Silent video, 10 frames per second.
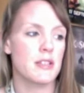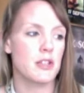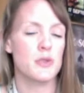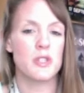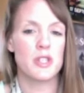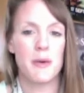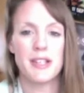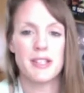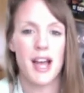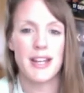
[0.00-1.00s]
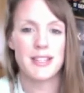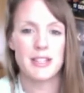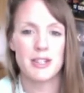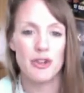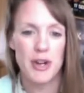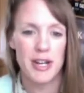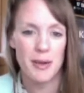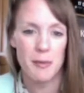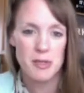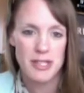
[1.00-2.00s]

Because she was so excited and her adrenaline was